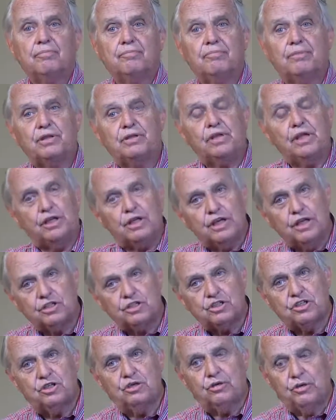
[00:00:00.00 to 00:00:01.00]
But the
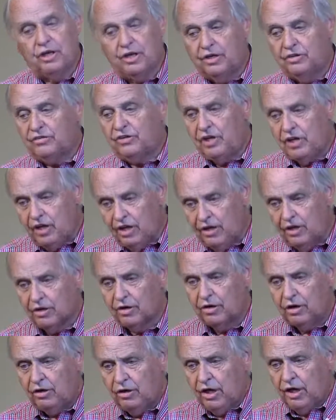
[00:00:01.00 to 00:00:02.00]
issue is
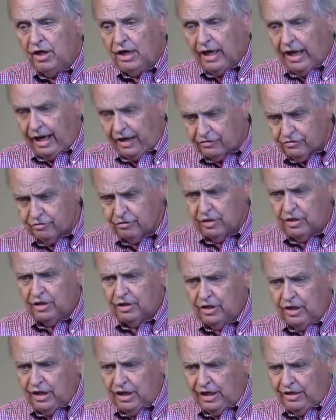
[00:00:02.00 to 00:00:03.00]
here, Ezra
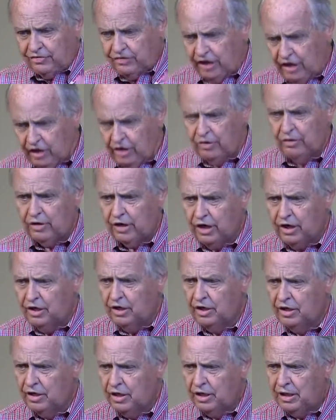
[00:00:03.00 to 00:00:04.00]
is
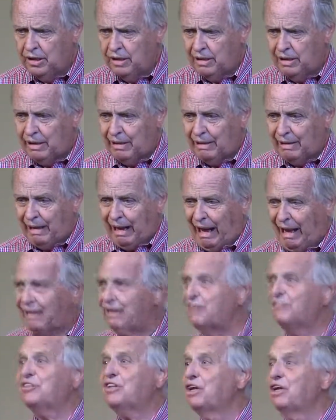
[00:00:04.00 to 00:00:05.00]
hearing, and
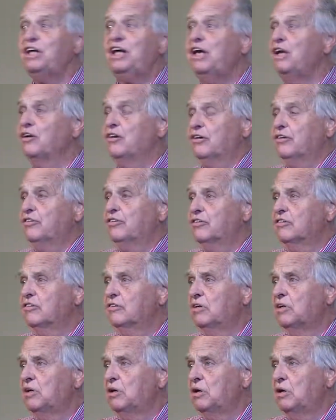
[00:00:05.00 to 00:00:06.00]
it's the leaders.
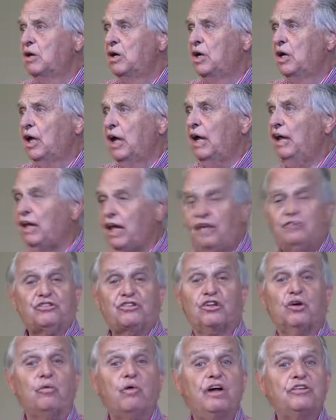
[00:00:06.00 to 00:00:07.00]
It's
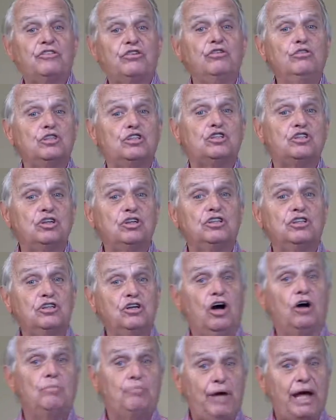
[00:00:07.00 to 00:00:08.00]
the ones who should
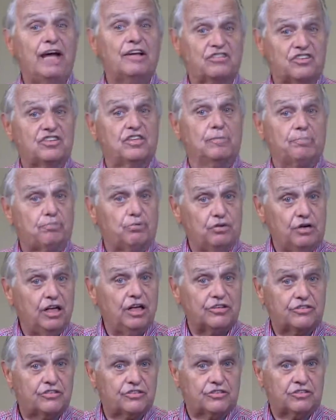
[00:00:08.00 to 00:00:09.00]
know best, the
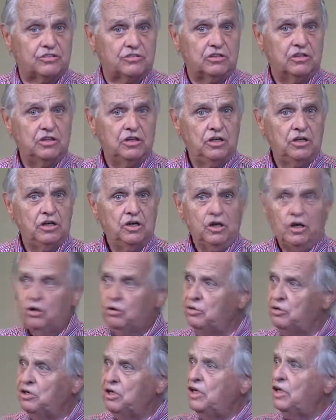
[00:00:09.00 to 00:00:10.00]
priests,
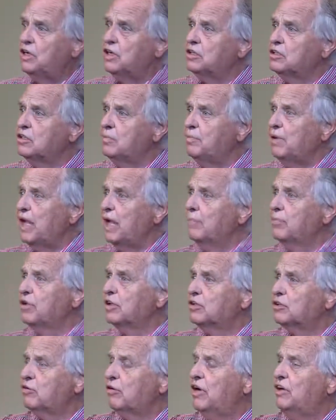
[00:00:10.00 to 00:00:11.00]
who needed to be
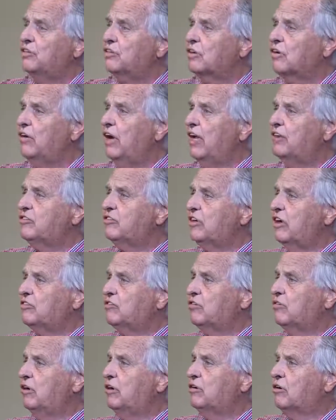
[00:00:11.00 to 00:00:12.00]
able to trace their
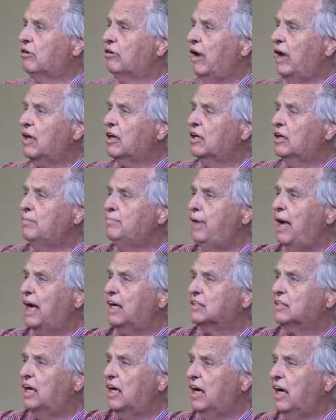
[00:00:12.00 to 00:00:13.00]
ancestry directly
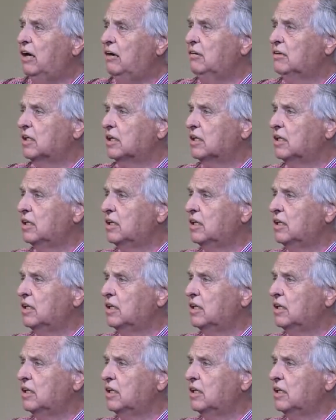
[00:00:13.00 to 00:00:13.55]
back to Aaron.